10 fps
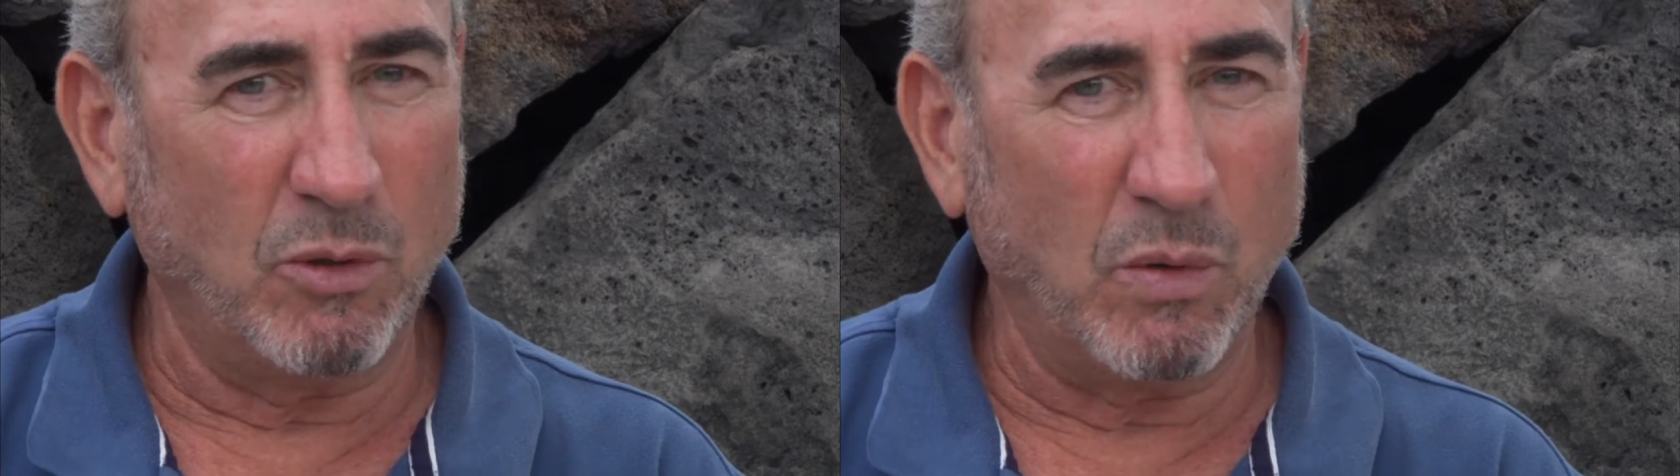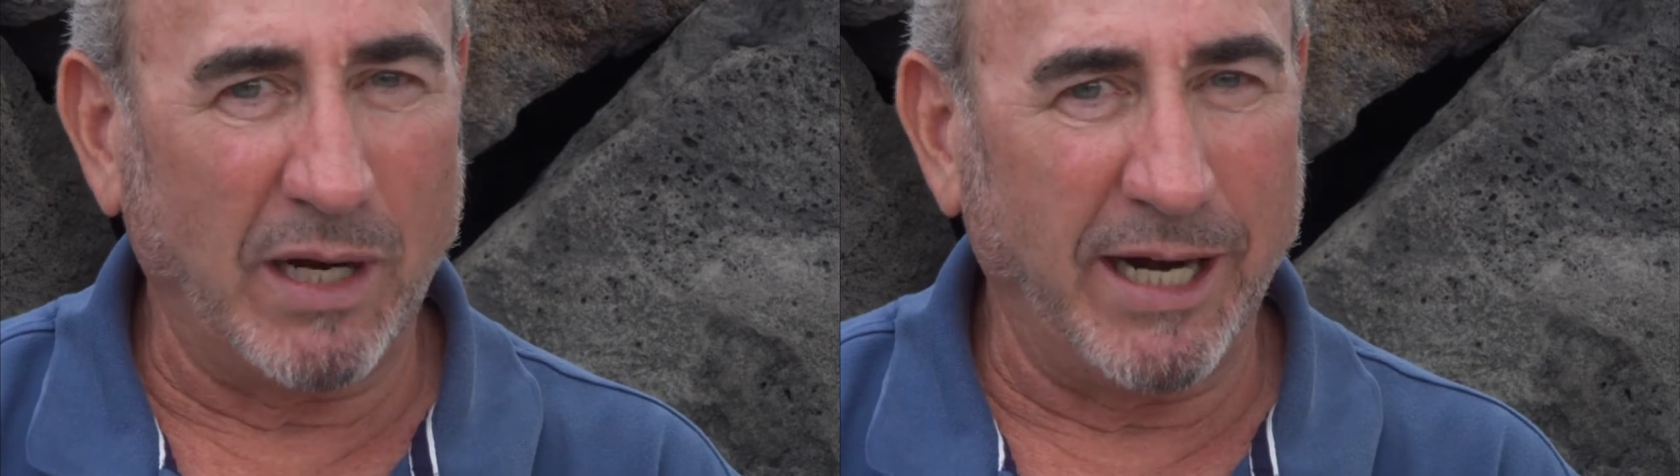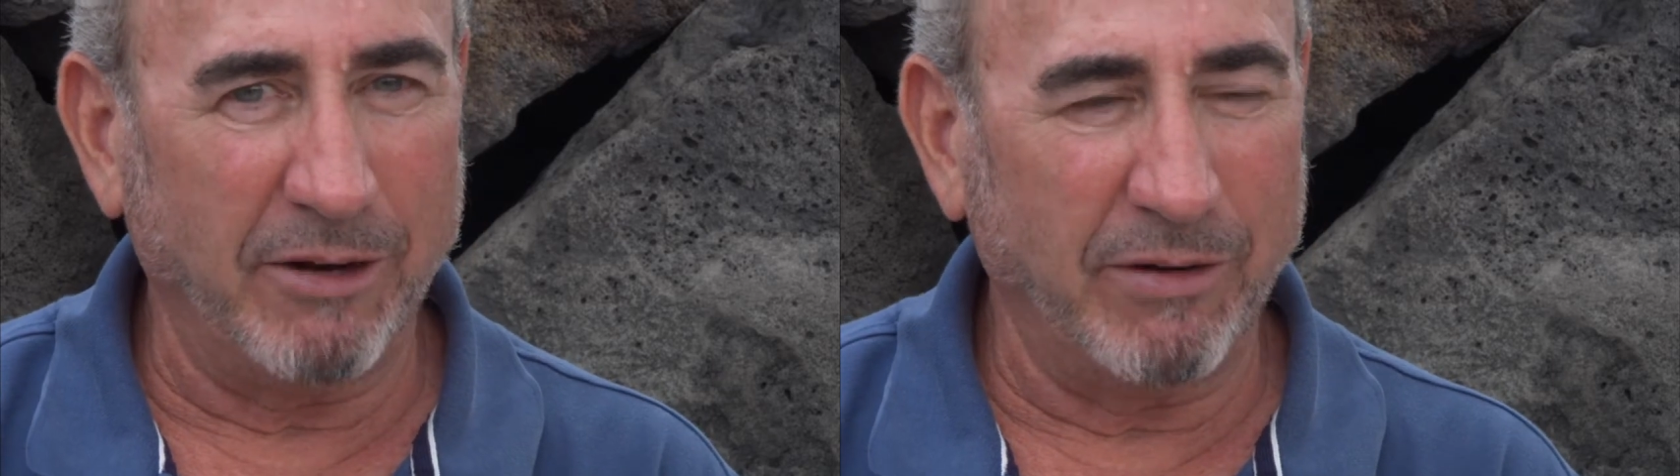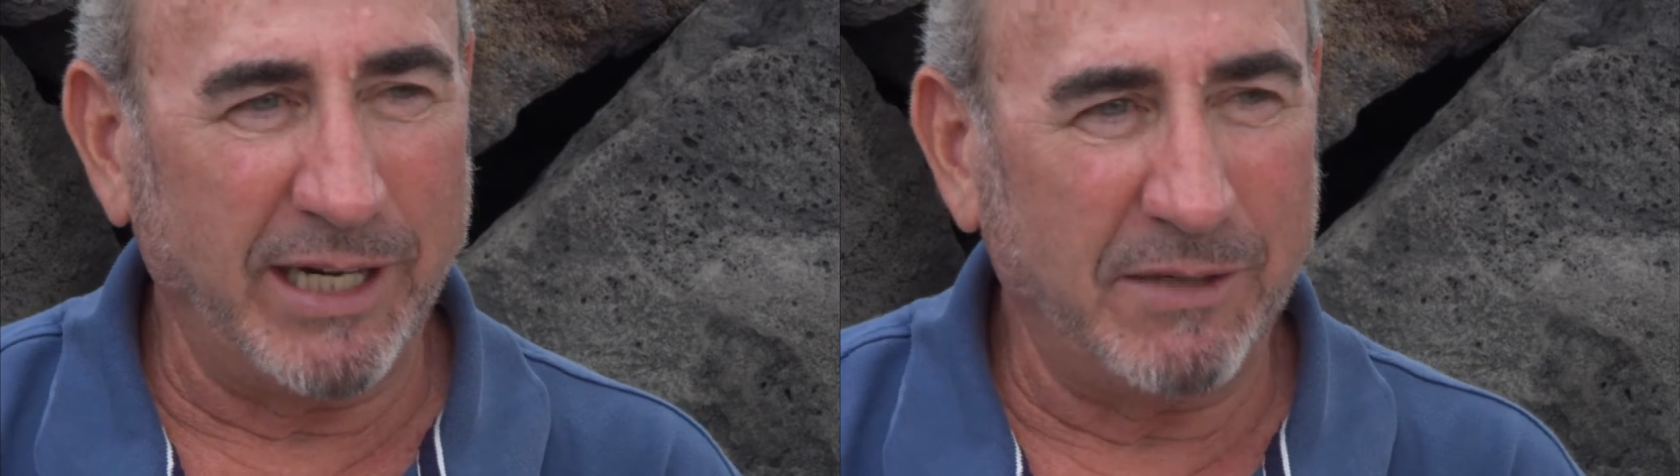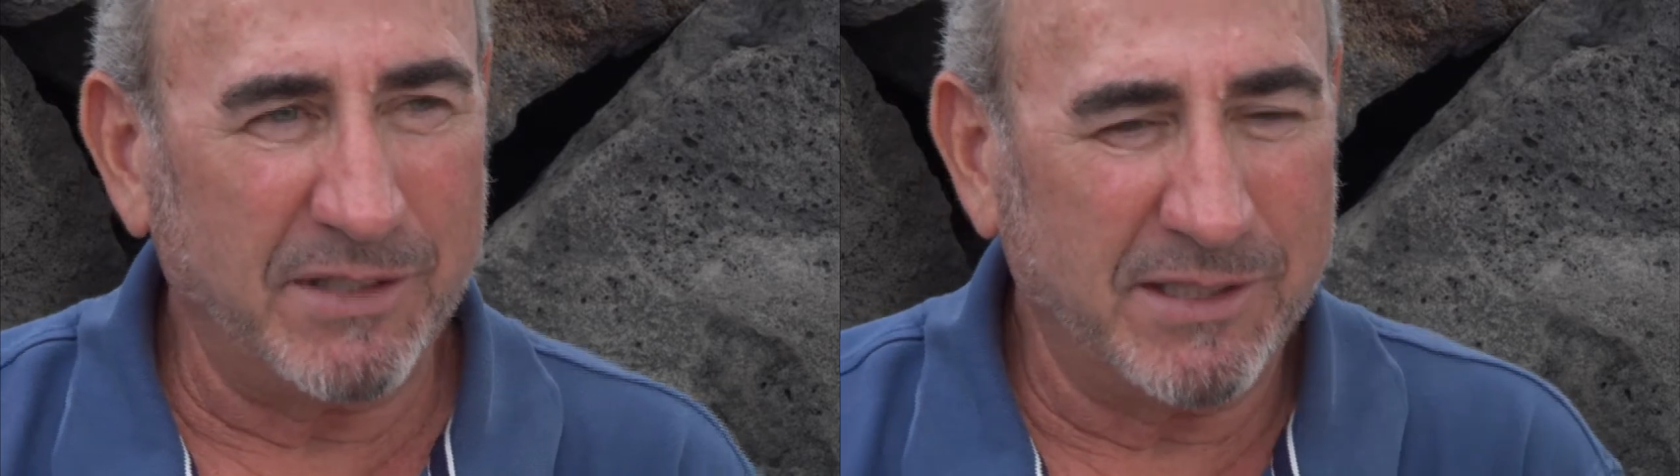Hawaii
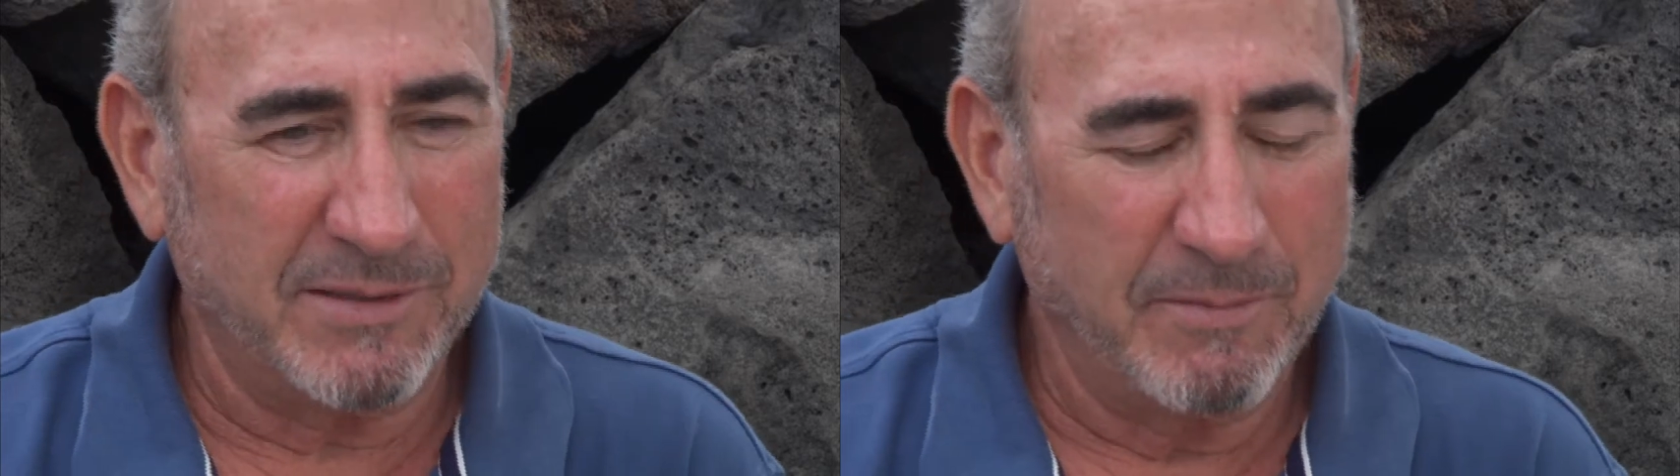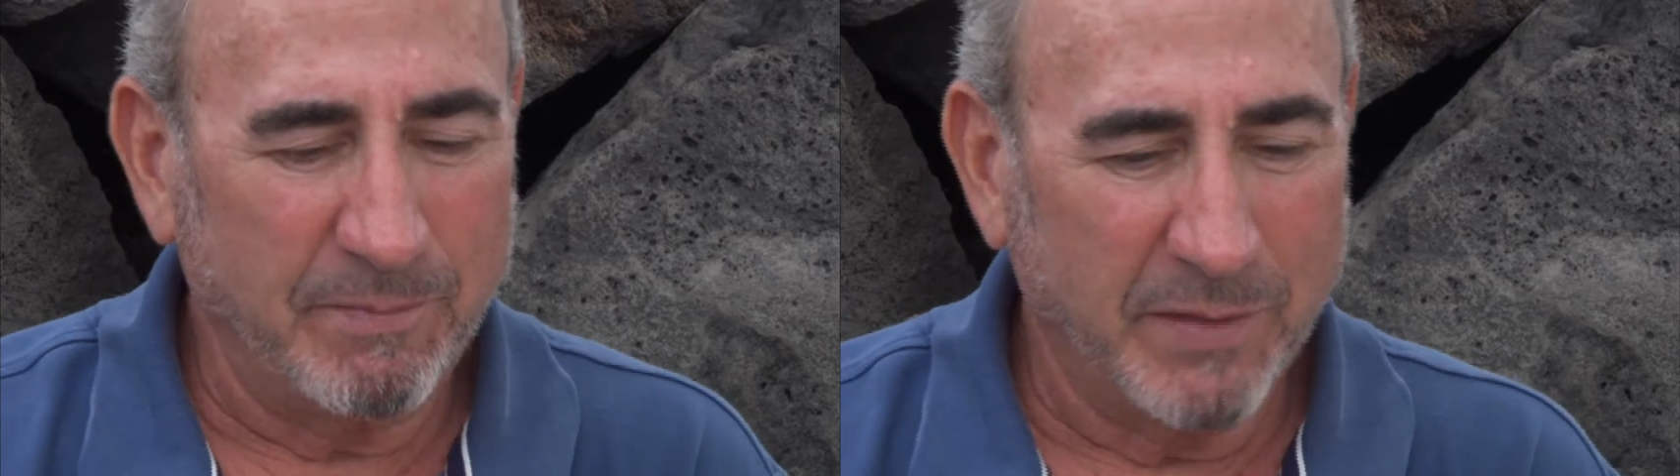reefs,